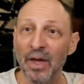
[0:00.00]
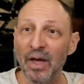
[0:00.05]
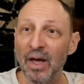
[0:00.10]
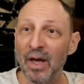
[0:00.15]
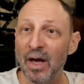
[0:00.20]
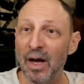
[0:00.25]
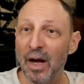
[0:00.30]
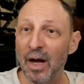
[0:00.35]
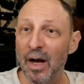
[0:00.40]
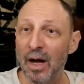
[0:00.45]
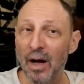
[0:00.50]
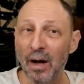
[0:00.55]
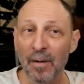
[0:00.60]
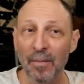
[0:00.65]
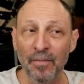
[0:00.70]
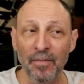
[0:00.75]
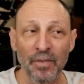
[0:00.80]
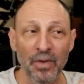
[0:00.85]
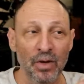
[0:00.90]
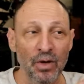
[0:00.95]

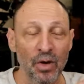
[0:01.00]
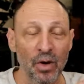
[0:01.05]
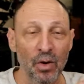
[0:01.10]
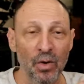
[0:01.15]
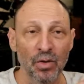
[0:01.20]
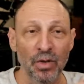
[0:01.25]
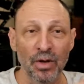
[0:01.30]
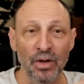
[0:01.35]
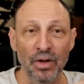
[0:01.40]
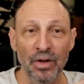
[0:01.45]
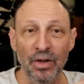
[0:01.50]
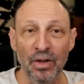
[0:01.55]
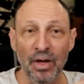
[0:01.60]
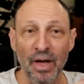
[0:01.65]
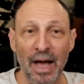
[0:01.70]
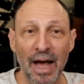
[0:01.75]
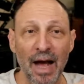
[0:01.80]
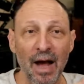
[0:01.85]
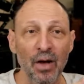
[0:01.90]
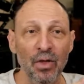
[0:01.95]

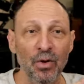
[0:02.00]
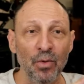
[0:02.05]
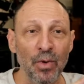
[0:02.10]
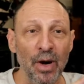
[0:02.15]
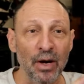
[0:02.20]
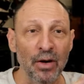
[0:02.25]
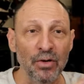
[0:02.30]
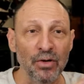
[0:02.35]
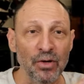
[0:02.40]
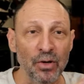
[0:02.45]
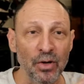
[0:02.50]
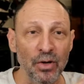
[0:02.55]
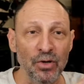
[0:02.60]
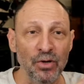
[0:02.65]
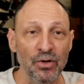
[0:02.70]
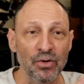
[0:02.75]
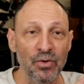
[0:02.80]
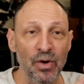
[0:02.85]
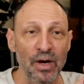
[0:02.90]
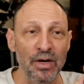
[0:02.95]
how the records are
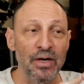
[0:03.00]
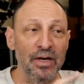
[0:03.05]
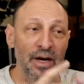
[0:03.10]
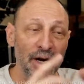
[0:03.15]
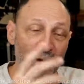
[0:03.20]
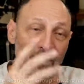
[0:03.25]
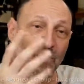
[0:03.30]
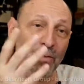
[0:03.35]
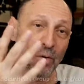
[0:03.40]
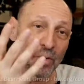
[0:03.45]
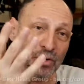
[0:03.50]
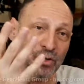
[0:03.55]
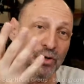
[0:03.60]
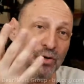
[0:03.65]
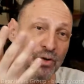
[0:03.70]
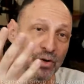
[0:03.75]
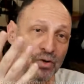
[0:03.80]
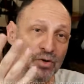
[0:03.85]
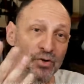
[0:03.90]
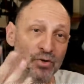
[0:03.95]
constructed. And of course, you
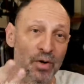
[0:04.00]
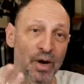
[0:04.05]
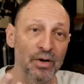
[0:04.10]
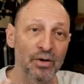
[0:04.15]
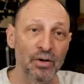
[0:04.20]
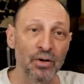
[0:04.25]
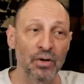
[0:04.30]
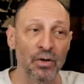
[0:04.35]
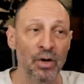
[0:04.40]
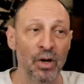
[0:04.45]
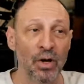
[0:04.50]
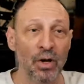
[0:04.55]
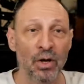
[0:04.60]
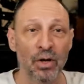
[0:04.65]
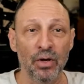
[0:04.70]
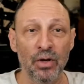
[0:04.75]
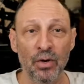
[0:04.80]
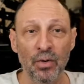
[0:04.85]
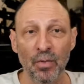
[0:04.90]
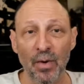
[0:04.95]
construct your
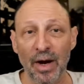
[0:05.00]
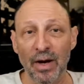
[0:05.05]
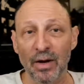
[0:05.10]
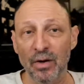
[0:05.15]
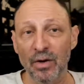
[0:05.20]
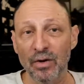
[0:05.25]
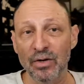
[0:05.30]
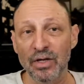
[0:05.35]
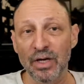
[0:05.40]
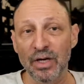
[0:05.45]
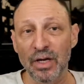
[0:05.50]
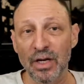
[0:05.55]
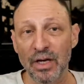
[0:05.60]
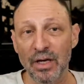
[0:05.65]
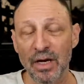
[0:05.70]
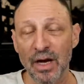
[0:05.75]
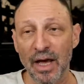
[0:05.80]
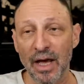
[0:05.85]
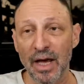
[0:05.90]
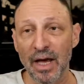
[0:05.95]
records in
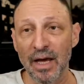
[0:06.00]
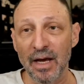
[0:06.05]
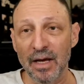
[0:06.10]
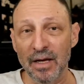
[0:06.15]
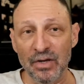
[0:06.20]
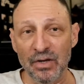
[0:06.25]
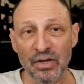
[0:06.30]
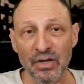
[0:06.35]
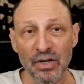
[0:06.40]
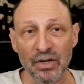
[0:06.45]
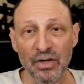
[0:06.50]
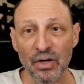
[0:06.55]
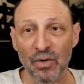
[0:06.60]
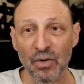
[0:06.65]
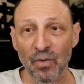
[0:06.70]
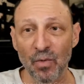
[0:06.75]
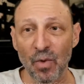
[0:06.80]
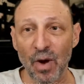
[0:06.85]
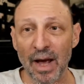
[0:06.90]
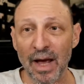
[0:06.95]
a consistent
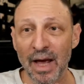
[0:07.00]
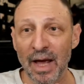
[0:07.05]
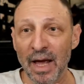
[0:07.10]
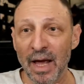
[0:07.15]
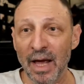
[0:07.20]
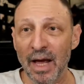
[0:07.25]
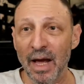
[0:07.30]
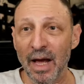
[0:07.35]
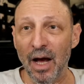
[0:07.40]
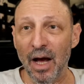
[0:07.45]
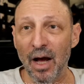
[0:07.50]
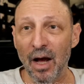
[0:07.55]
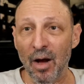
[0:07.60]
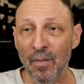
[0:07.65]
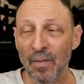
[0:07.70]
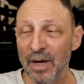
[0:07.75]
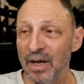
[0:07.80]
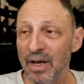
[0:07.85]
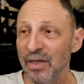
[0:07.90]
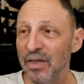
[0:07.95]
way.
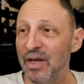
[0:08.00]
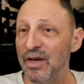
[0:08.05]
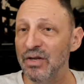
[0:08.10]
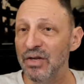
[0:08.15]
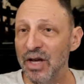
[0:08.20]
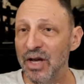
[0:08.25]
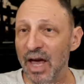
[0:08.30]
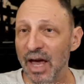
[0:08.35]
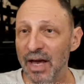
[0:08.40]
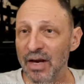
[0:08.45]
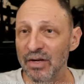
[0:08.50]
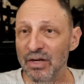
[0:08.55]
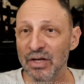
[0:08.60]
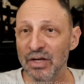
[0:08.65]
In this case,